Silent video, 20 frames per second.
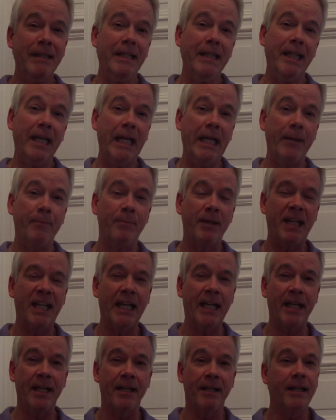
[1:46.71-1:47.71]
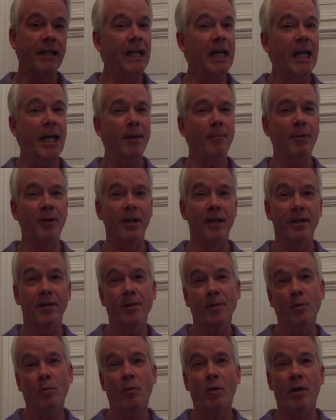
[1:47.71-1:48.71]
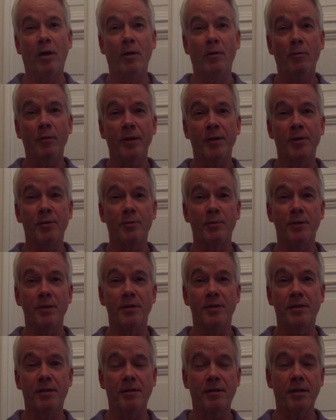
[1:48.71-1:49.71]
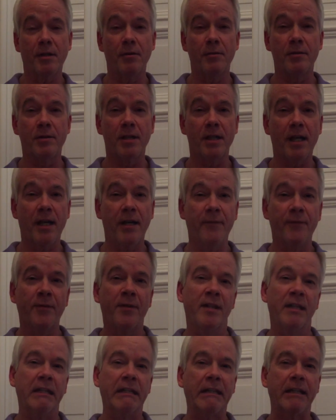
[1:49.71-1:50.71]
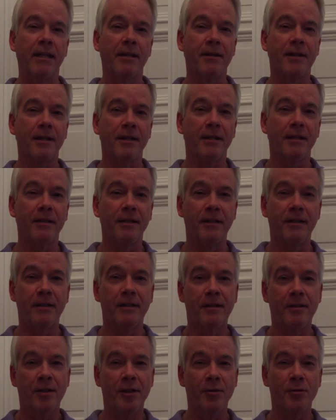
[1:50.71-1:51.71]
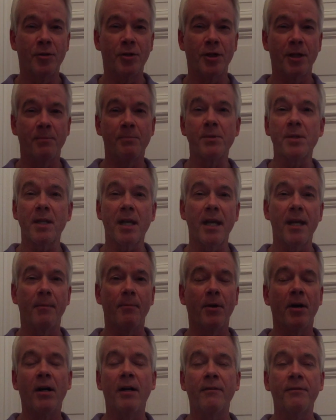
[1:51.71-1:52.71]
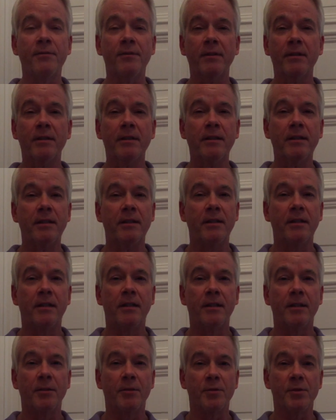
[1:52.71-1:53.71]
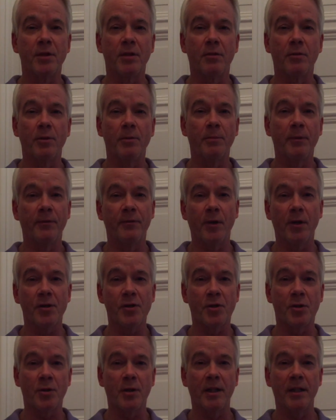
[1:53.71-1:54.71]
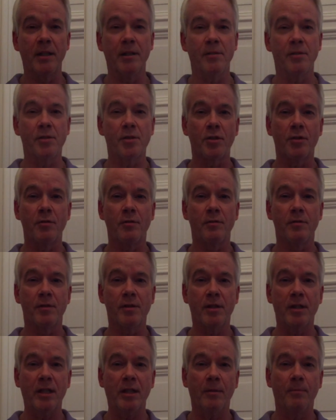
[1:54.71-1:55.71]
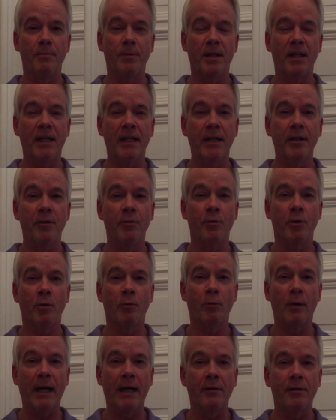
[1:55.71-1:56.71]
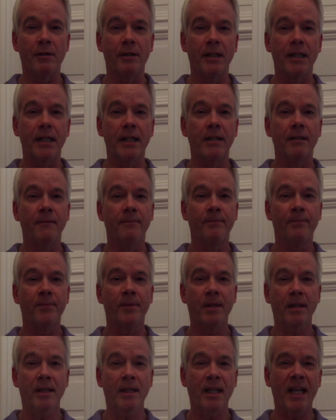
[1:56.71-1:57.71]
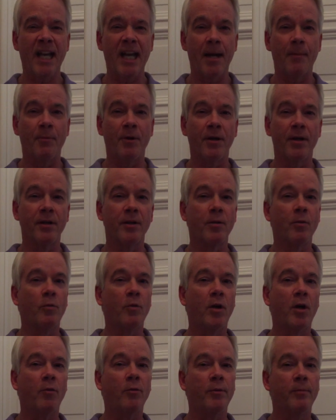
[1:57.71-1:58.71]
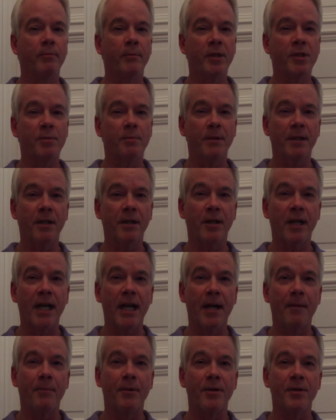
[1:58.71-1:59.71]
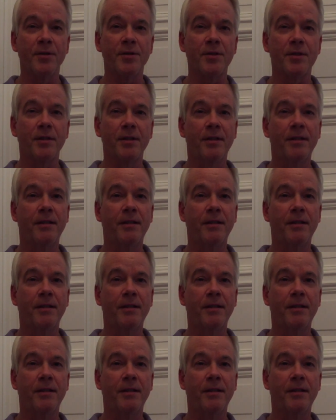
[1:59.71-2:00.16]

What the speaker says: And began hammering at the wall, which was so tough that no chips came off. There was a group of Australian students nearby who were rowdily hammering at the wall with much bigger hammers,